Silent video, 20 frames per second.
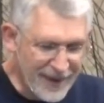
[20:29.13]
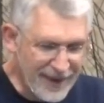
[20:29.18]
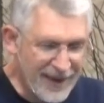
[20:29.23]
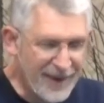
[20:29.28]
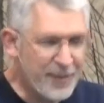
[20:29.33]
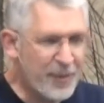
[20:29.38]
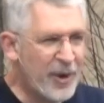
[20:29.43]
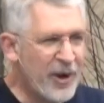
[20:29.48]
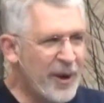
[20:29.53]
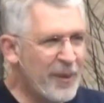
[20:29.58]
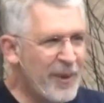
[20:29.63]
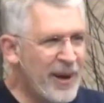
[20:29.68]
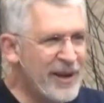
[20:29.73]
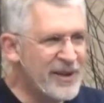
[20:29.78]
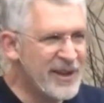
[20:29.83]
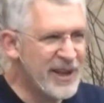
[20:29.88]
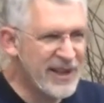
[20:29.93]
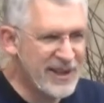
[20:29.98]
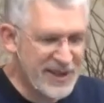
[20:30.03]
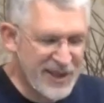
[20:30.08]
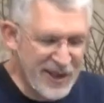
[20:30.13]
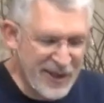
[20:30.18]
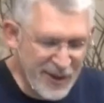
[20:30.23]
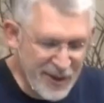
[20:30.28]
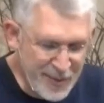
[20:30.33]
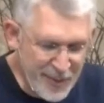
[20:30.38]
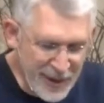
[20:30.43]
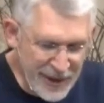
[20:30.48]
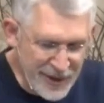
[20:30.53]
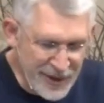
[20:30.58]
it's pretty amazing to see
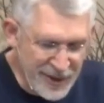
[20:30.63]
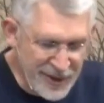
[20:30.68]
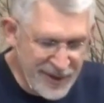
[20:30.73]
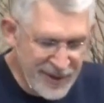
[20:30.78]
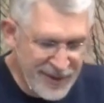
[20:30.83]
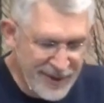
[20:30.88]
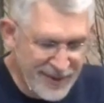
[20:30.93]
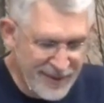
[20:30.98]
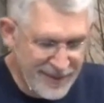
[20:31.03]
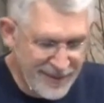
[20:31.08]
those pictures.